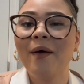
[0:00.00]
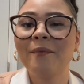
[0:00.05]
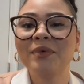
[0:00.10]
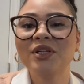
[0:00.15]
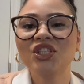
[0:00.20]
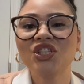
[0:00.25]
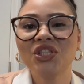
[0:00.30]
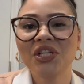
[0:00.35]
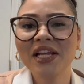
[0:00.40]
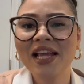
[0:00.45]

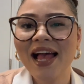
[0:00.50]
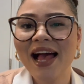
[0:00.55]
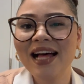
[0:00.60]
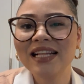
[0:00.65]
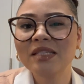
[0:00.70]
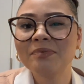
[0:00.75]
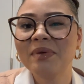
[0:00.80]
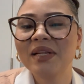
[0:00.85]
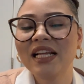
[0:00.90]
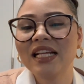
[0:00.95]
she
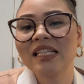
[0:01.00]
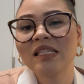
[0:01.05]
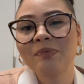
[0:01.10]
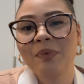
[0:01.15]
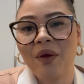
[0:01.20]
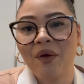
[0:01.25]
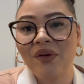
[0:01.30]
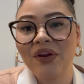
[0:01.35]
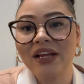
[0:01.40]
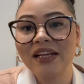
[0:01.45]
has been
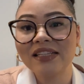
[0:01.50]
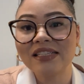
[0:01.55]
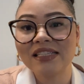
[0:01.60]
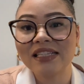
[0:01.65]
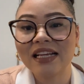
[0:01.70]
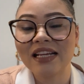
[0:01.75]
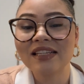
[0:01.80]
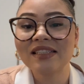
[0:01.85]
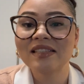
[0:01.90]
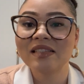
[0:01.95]

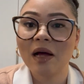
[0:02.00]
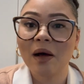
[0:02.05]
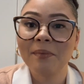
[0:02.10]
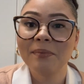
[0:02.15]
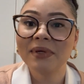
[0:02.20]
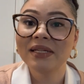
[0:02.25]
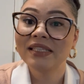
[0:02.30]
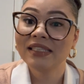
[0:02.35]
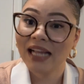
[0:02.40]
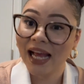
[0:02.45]
experiencing
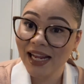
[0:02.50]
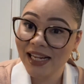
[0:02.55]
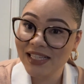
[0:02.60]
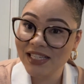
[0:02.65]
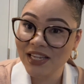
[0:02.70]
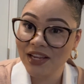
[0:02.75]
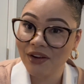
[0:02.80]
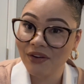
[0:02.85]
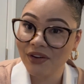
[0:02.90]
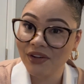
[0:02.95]
some night
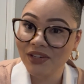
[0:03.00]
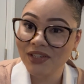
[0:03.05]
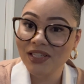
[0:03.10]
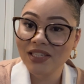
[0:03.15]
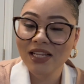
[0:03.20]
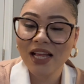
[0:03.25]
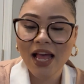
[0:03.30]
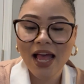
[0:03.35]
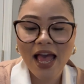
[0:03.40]
terrors.